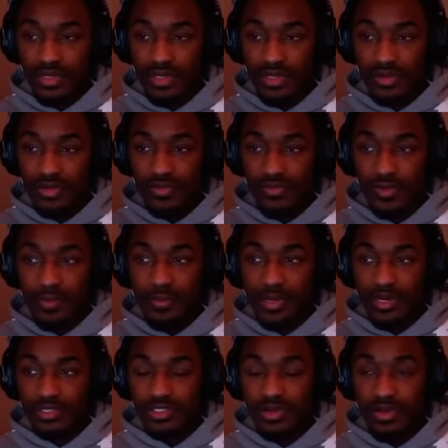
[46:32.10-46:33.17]
know, you felt
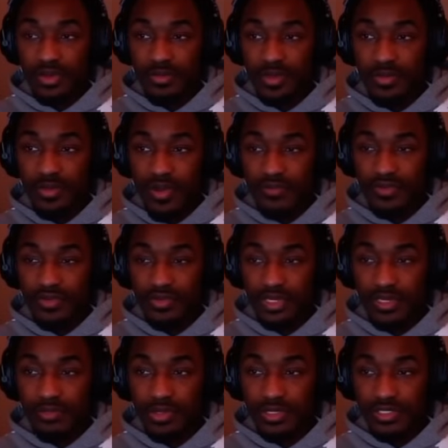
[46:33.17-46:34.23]
better talking to people after
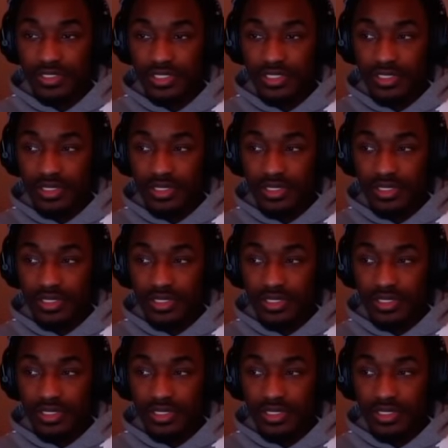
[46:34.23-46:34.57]
reading books.